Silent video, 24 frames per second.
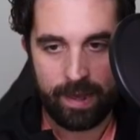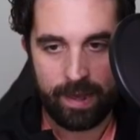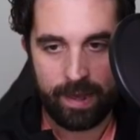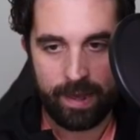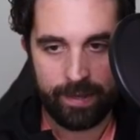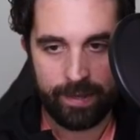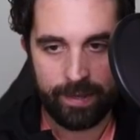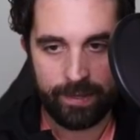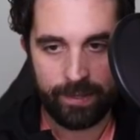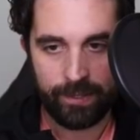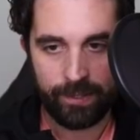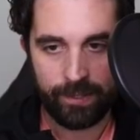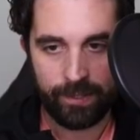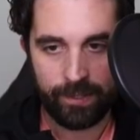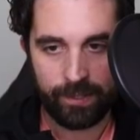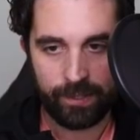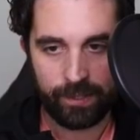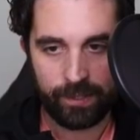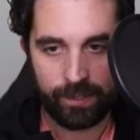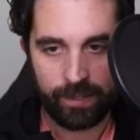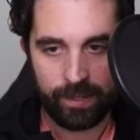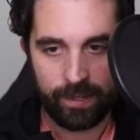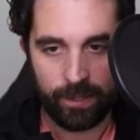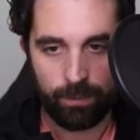
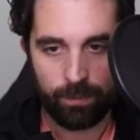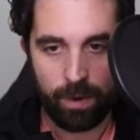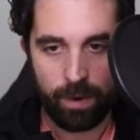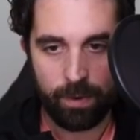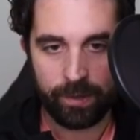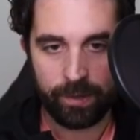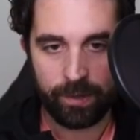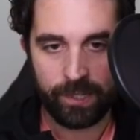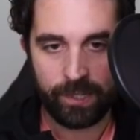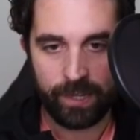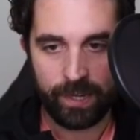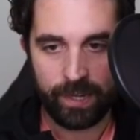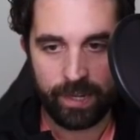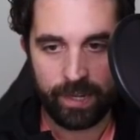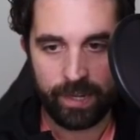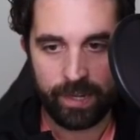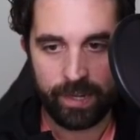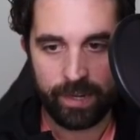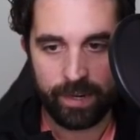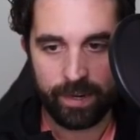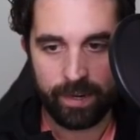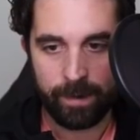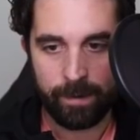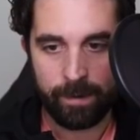is what we see
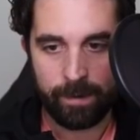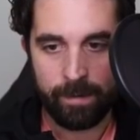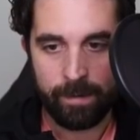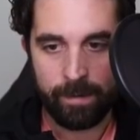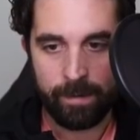here.